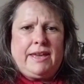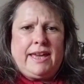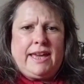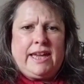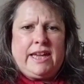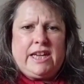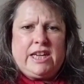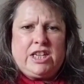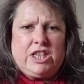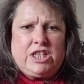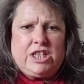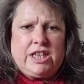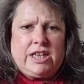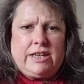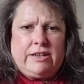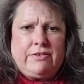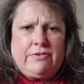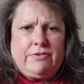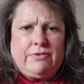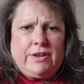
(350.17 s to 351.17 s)

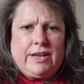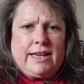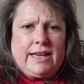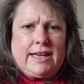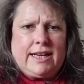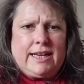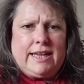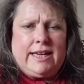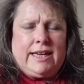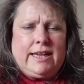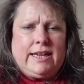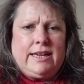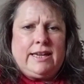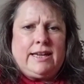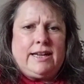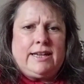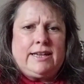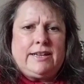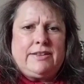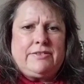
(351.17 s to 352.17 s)
aging, frankly.
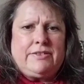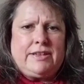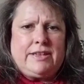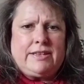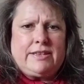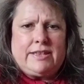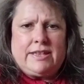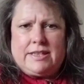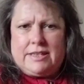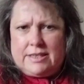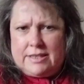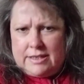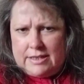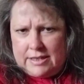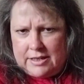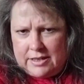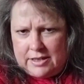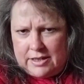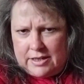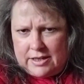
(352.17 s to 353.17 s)
And I think
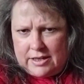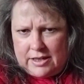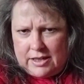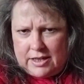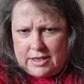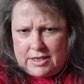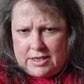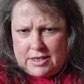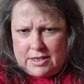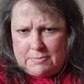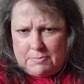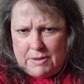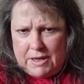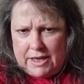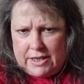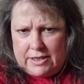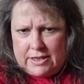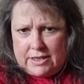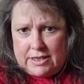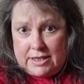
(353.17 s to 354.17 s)
I
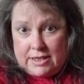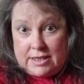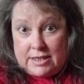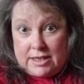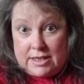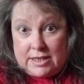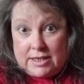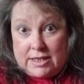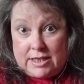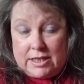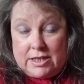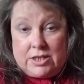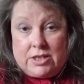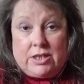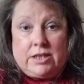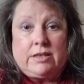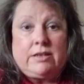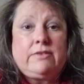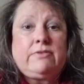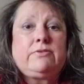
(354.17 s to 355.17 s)
suspect this is less aging.